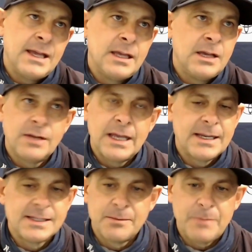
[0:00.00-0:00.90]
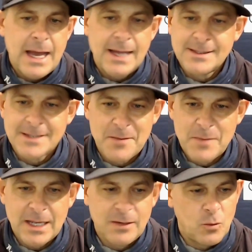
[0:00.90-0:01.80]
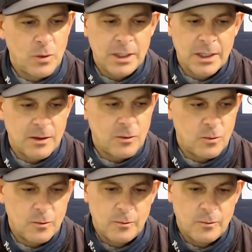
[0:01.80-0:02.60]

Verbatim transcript: he'll get his at bats. I mean, you know,